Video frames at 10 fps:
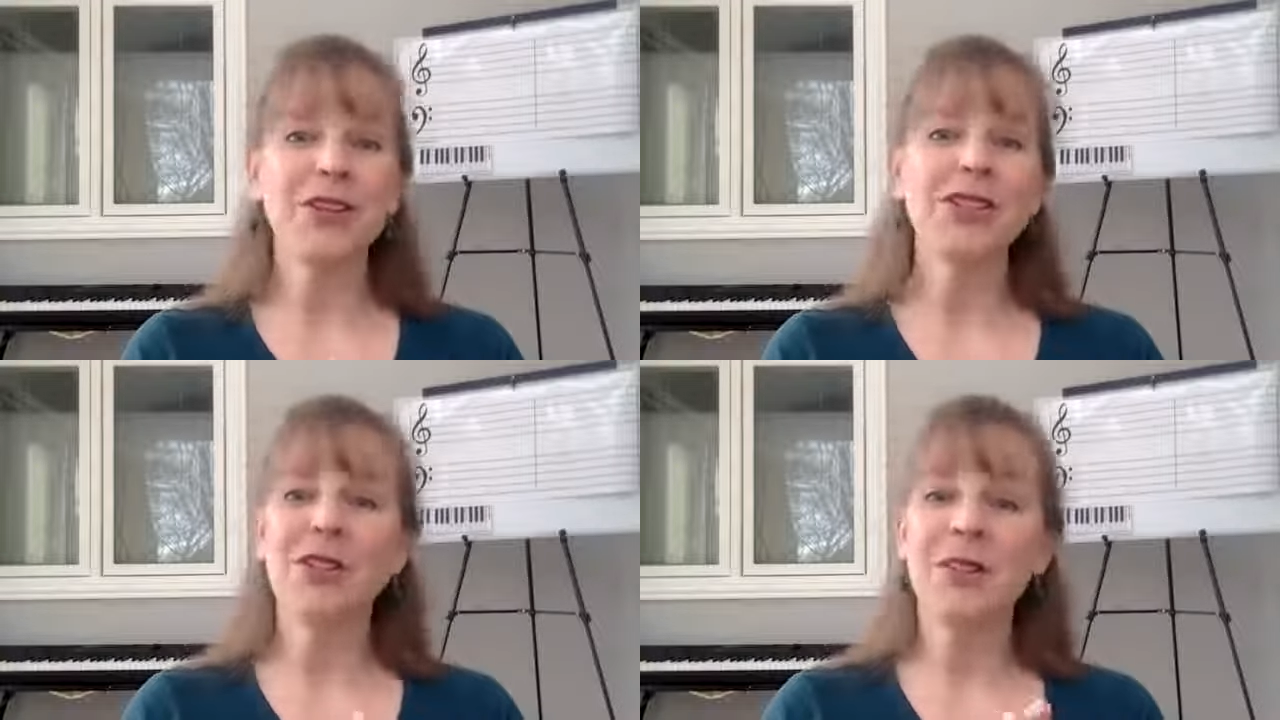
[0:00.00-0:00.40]

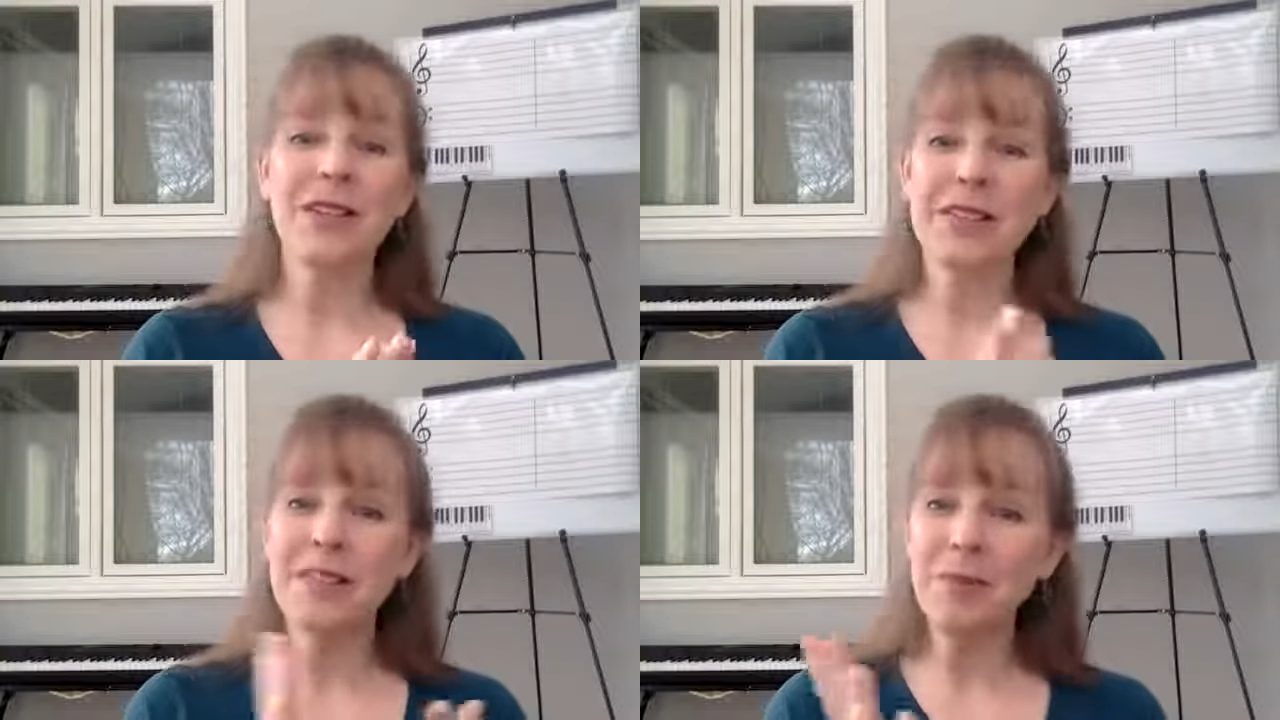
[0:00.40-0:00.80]
So
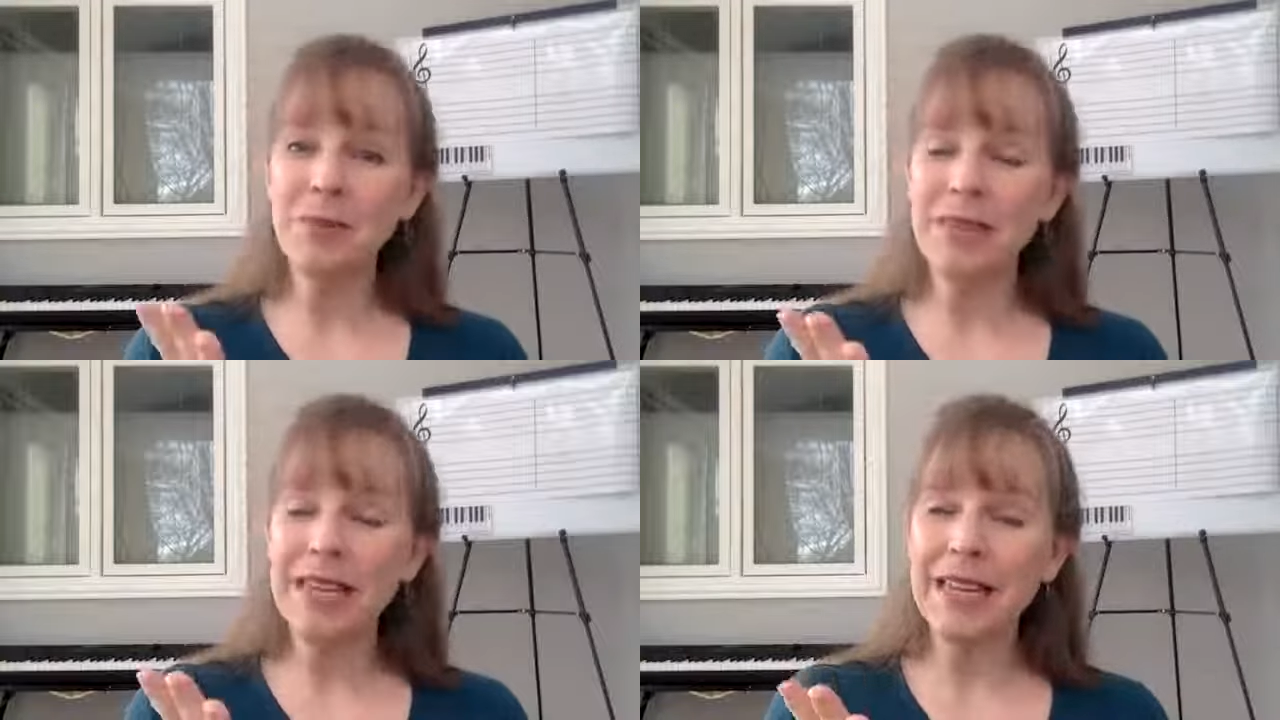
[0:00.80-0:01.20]

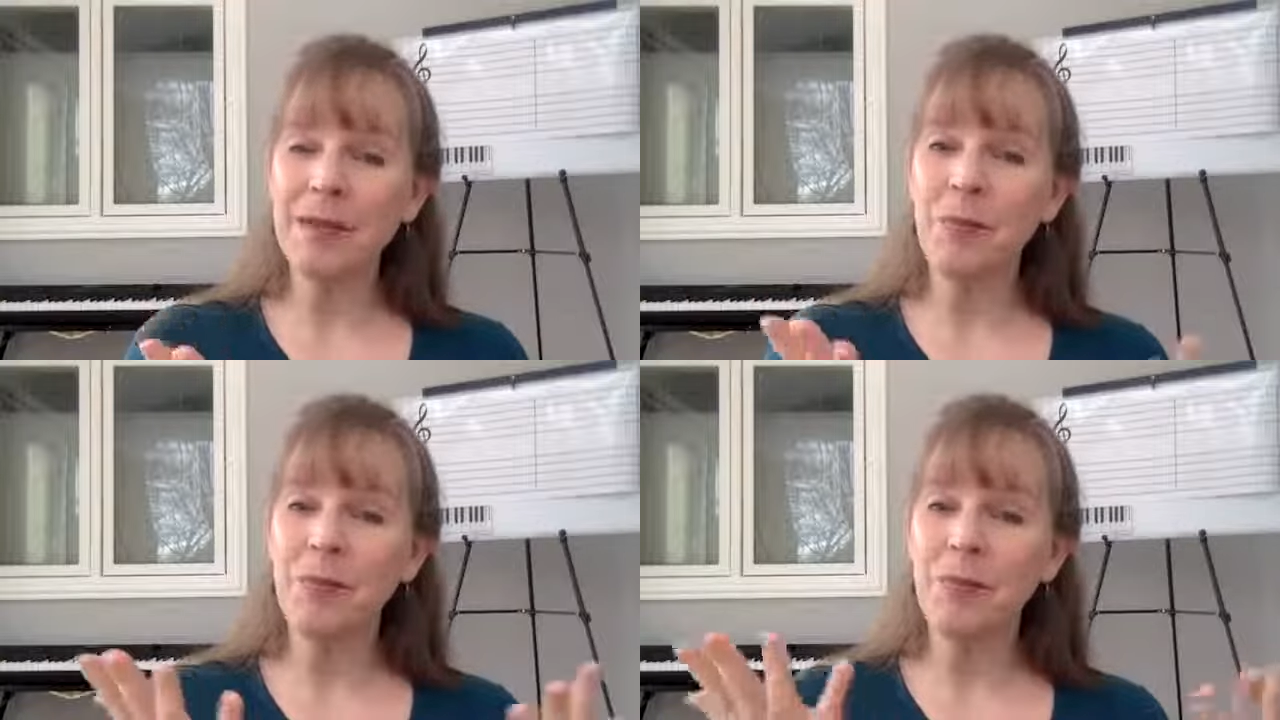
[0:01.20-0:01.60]

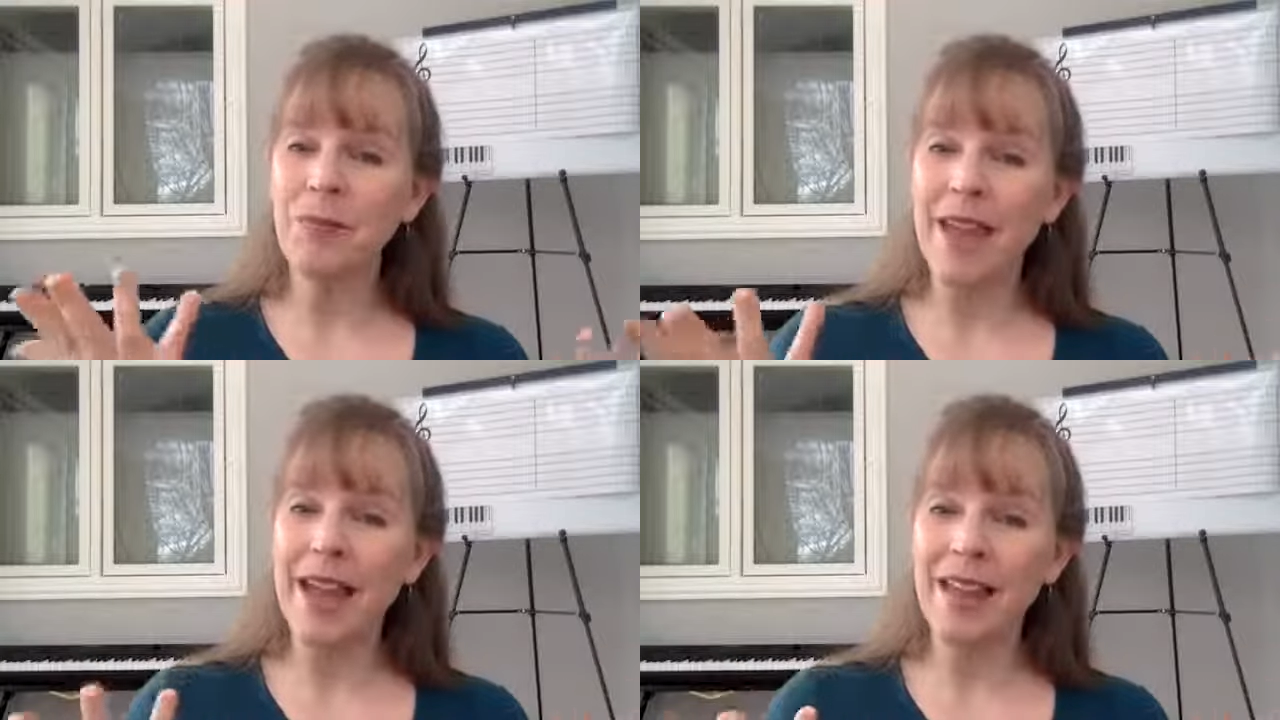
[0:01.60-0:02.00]
simply
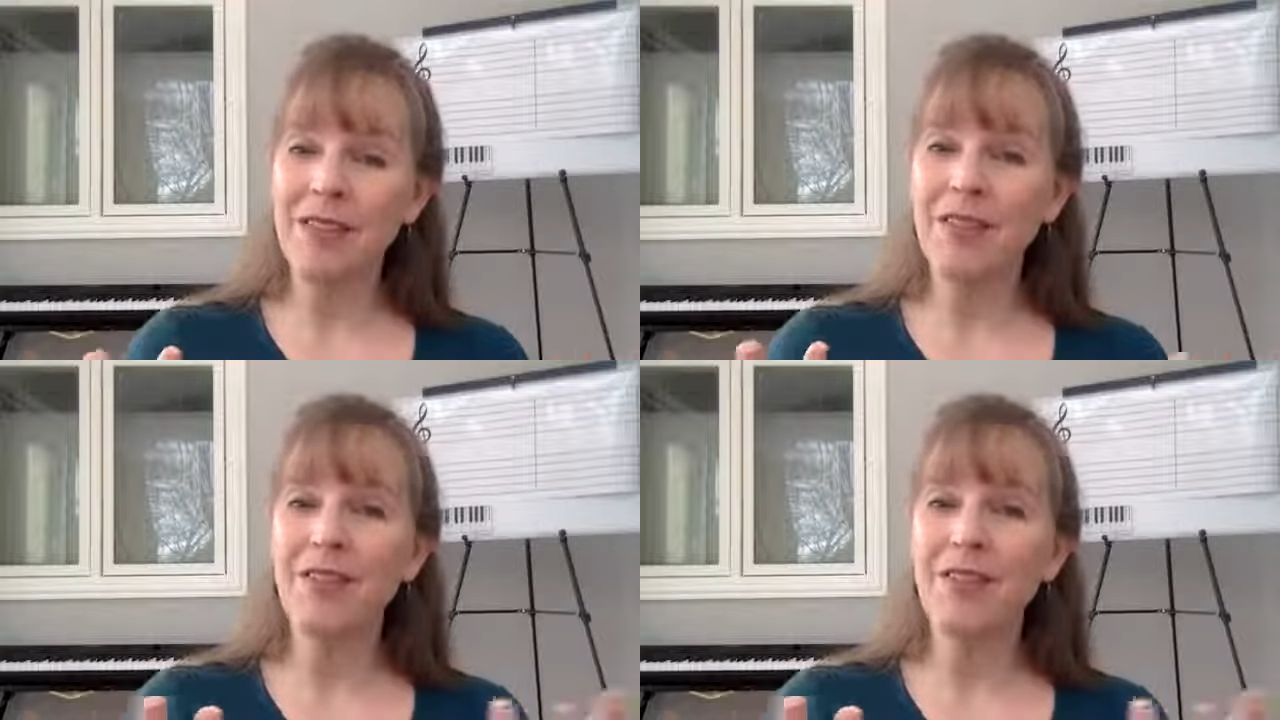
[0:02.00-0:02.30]
the